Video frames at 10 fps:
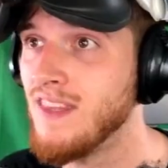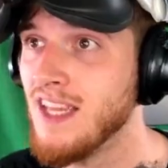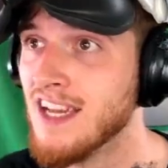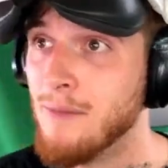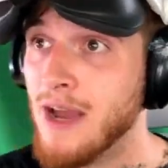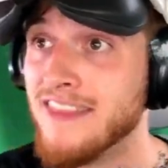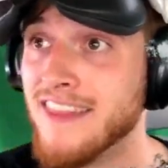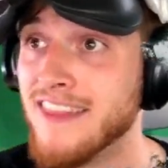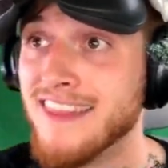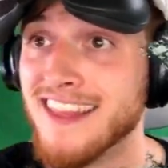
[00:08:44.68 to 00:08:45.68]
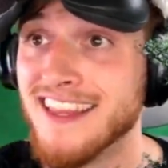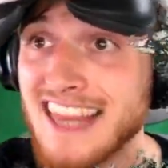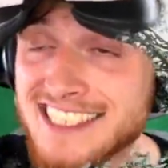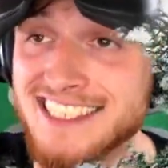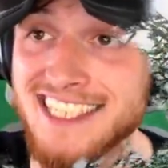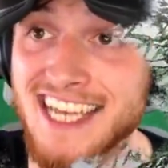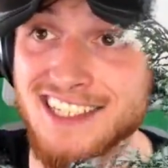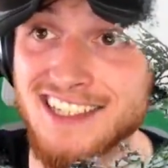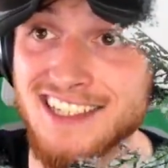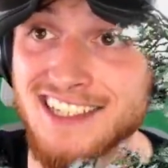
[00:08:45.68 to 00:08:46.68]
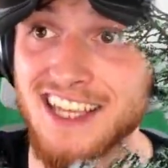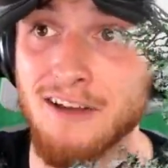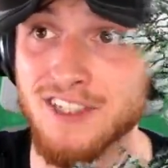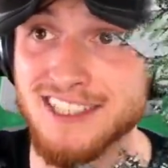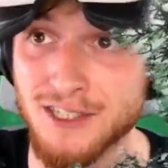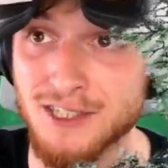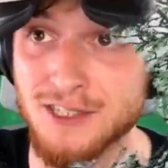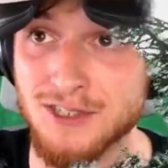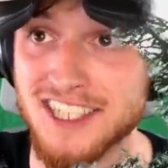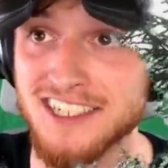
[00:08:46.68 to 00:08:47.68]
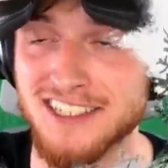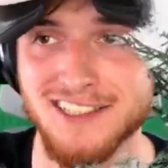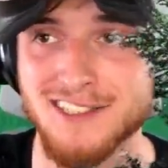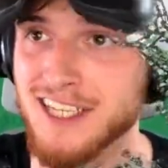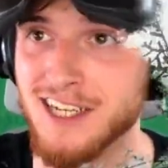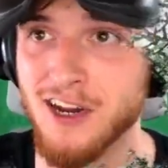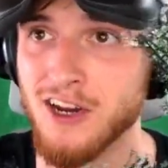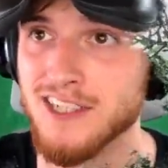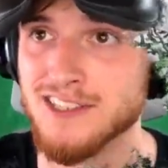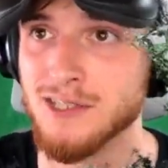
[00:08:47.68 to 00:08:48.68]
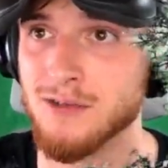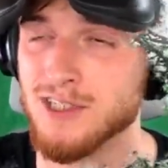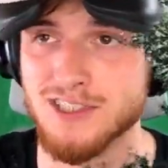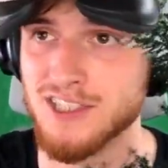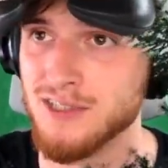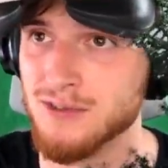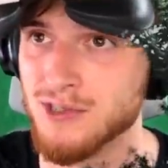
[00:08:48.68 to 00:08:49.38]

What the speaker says: And then the last set of the skill tree, because this is like a crazy question, it's a huge